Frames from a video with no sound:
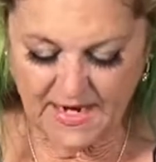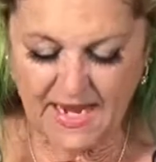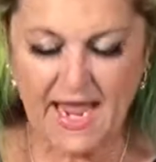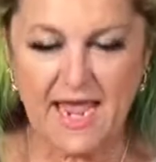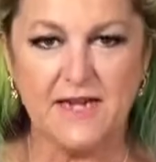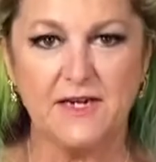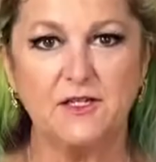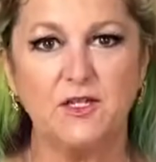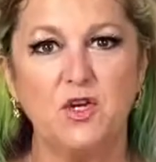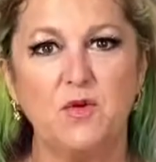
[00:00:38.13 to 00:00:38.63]

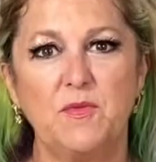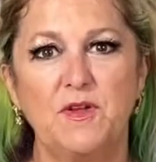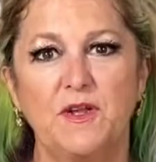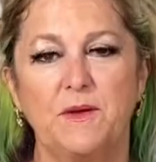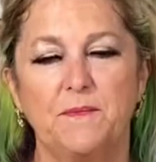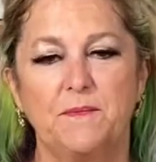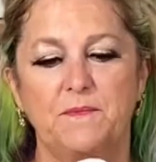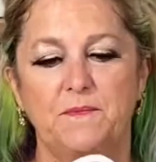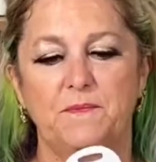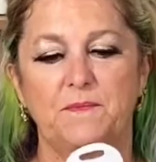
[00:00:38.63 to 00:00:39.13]
and
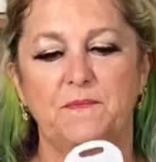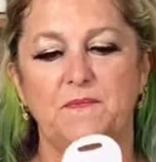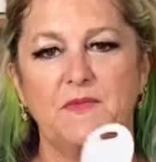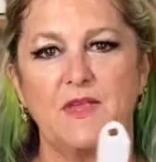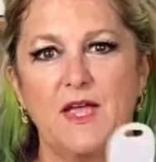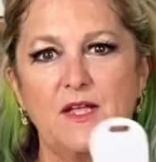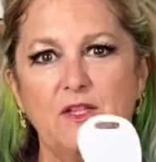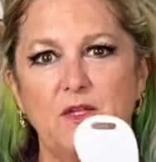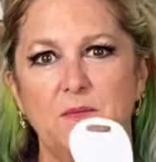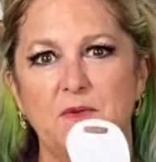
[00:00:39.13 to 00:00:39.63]
aluminum
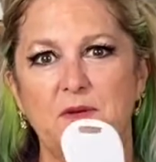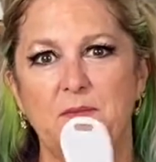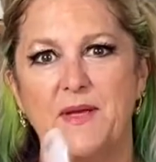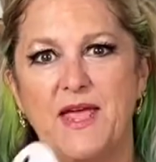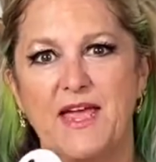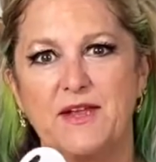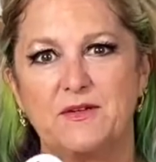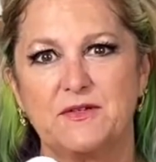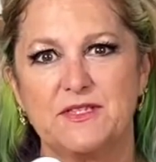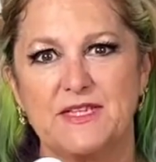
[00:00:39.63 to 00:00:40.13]

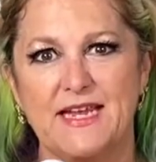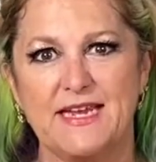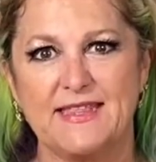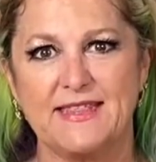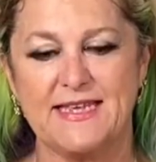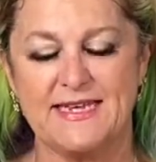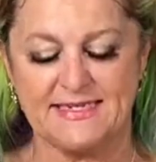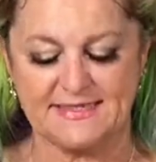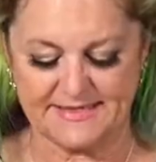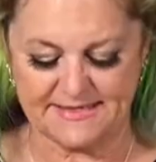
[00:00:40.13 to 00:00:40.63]
panels like
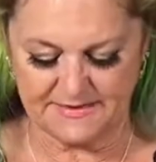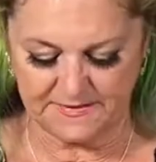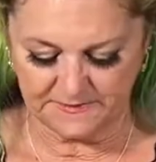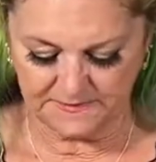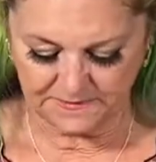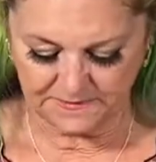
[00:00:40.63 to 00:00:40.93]
this.